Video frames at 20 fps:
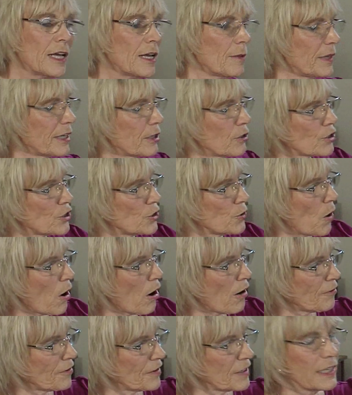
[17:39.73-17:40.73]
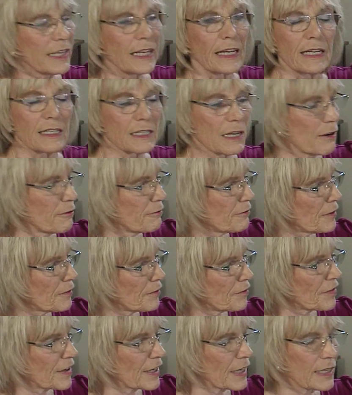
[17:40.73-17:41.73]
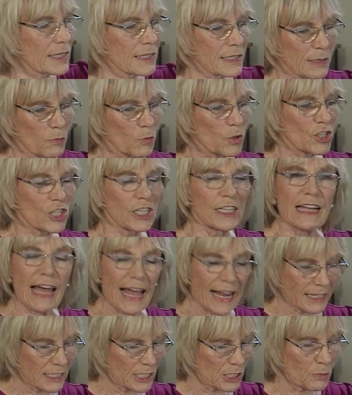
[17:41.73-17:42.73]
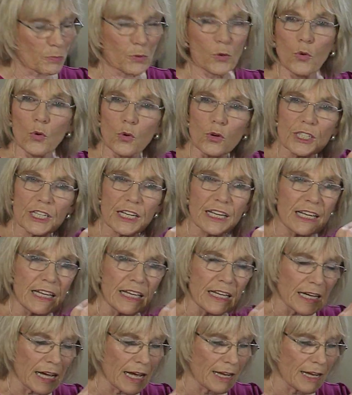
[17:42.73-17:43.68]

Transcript: because you often get 5th fingers which lack support here,